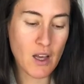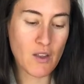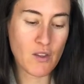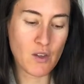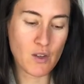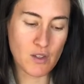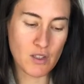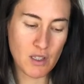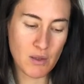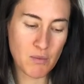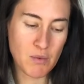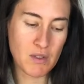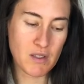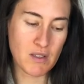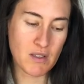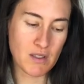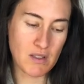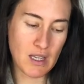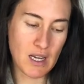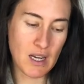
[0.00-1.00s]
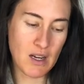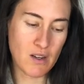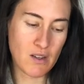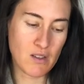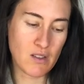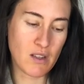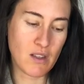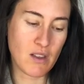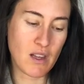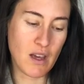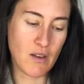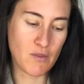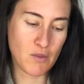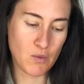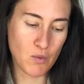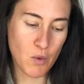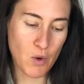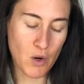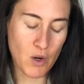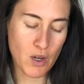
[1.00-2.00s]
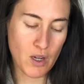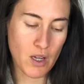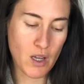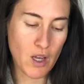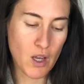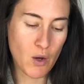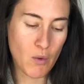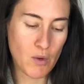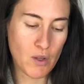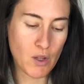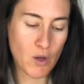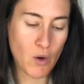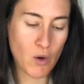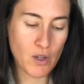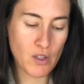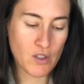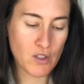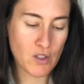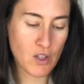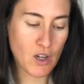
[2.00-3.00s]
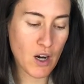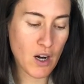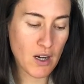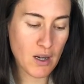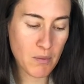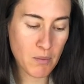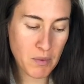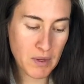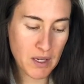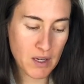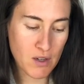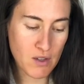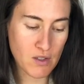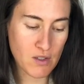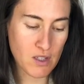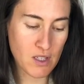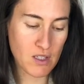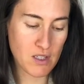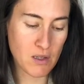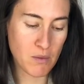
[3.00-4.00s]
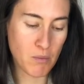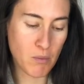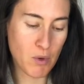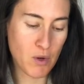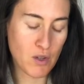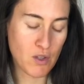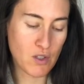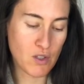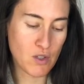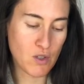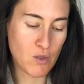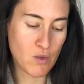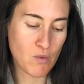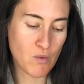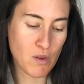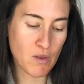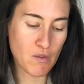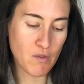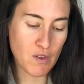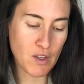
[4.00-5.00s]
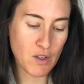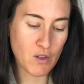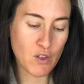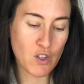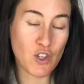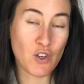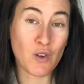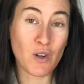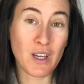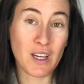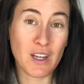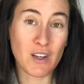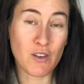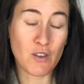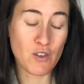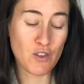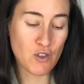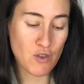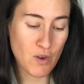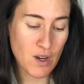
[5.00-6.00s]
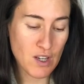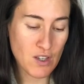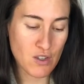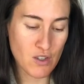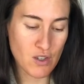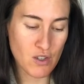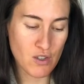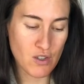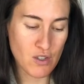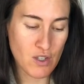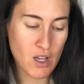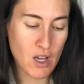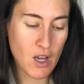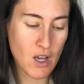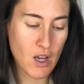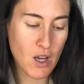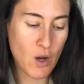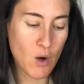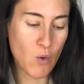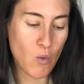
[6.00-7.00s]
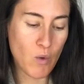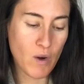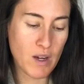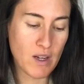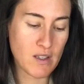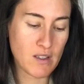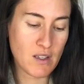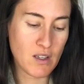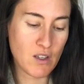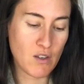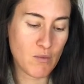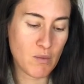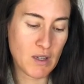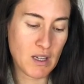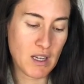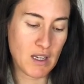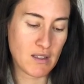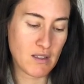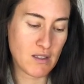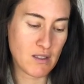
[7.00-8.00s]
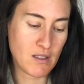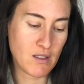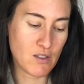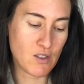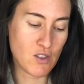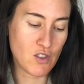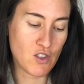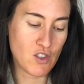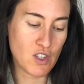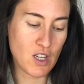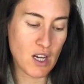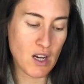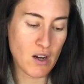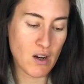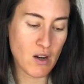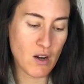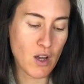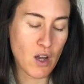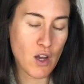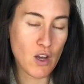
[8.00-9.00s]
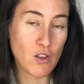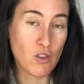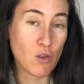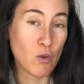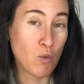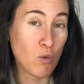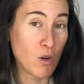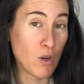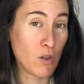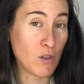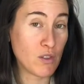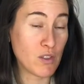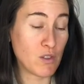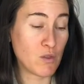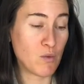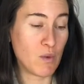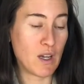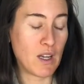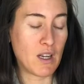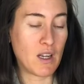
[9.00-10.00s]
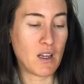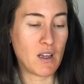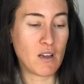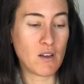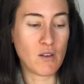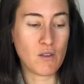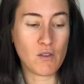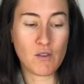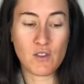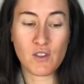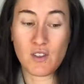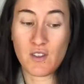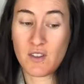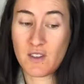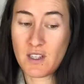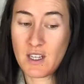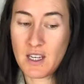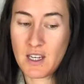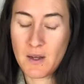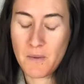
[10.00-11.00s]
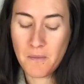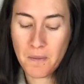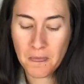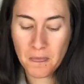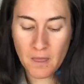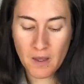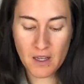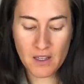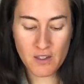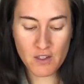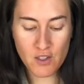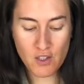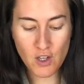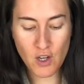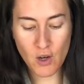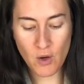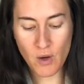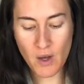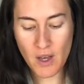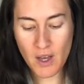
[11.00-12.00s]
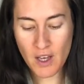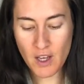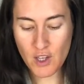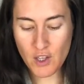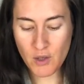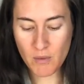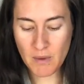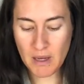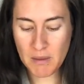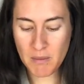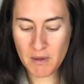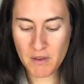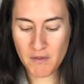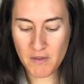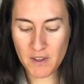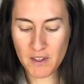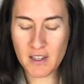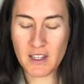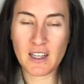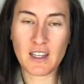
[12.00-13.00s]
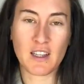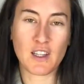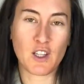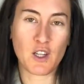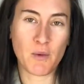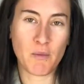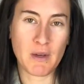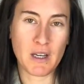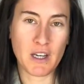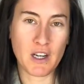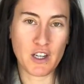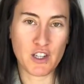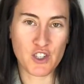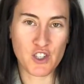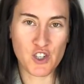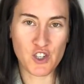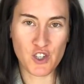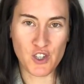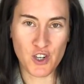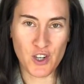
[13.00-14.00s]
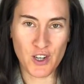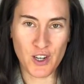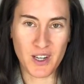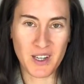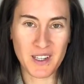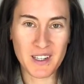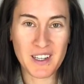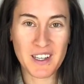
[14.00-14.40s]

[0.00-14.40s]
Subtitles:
their deepest desires and life's work. When the oyster card appears, it's important to reveal your inner treasures. What is it you've been hesitant to share? The world is waiting to see. And so you might be feeling a little bit unsure